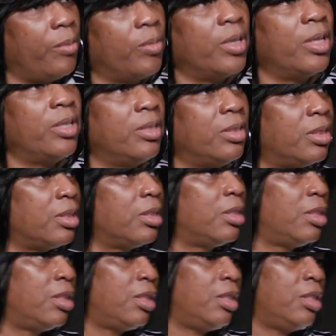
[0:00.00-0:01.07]
was
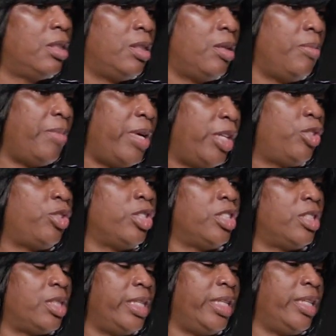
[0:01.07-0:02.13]
to make sure
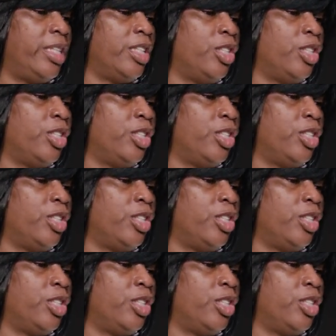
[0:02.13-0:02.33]
this league